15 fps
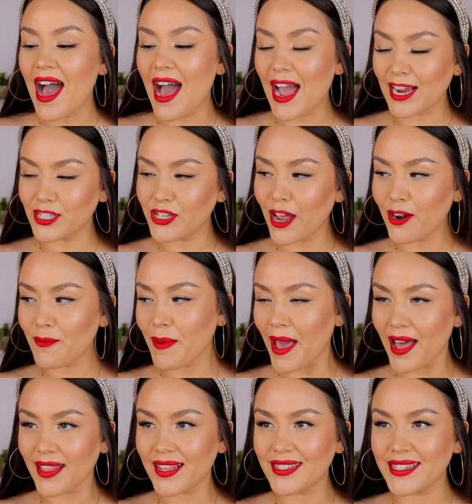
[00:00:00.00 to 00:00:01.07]
eyeshadow
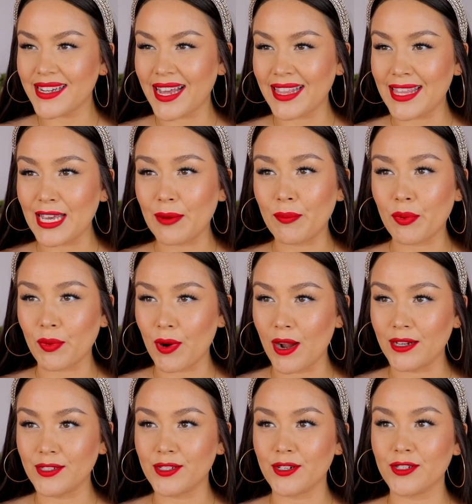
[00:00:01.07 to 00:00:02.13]
palettes and I think
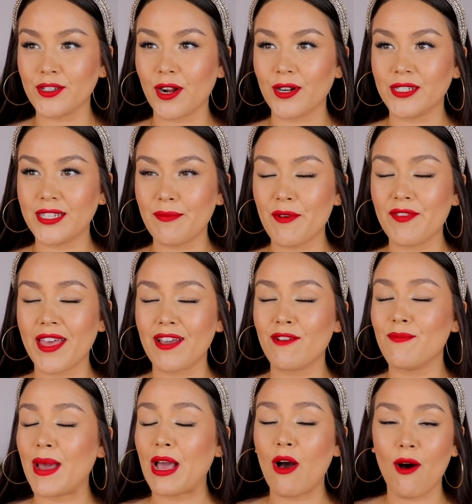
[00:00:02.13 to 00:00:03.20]
bronzers are some of like
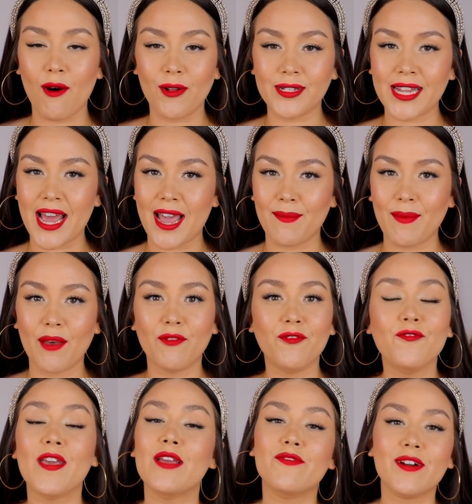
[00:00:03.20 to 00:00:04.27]
my all-time
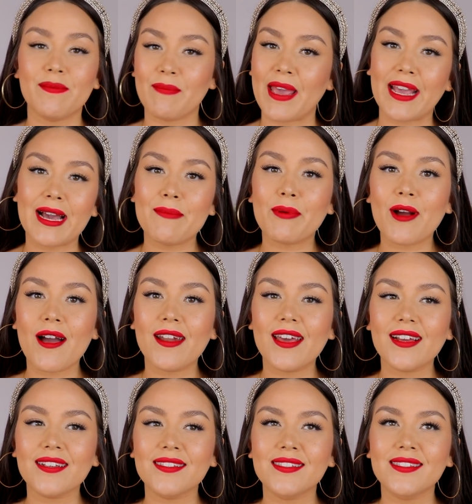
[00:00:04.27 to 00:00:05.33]
favorite makeup
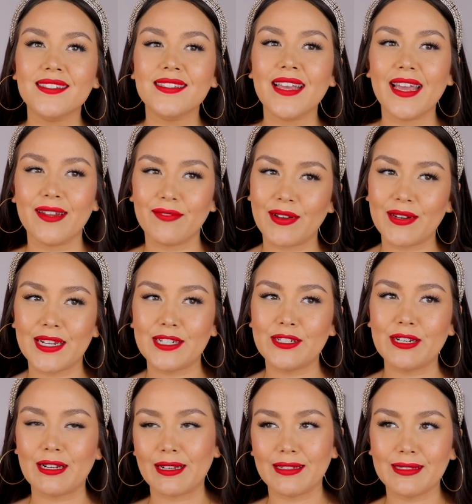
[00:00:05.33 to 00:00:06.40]
products and foundation
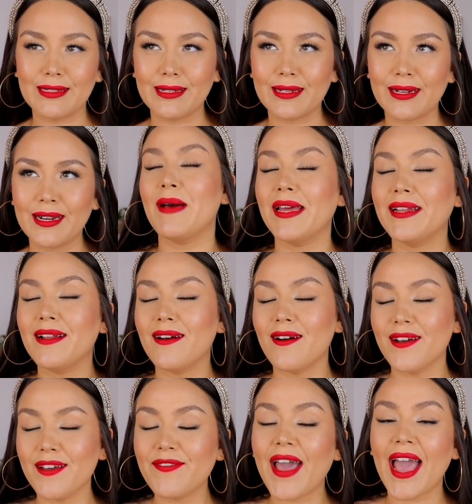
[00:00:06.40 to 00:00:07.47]
and concealer. But
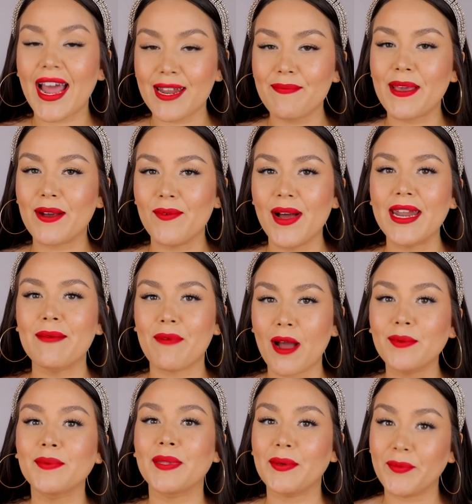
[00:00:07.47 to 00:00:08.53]
if I had to pick one, it
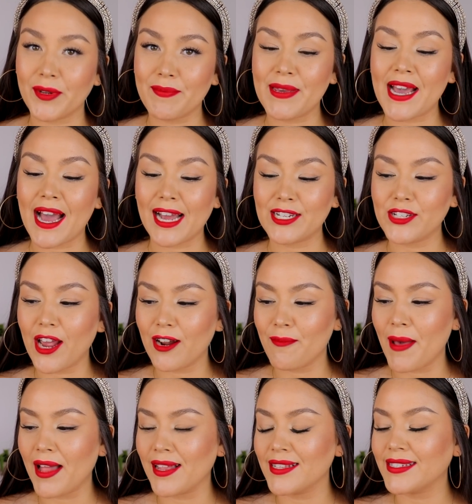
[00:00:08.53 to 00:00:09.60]
probably would be eyeshadow
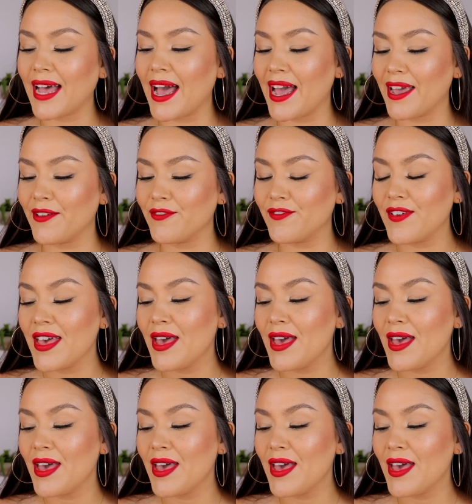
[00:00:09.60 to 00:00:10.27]
palettes. I've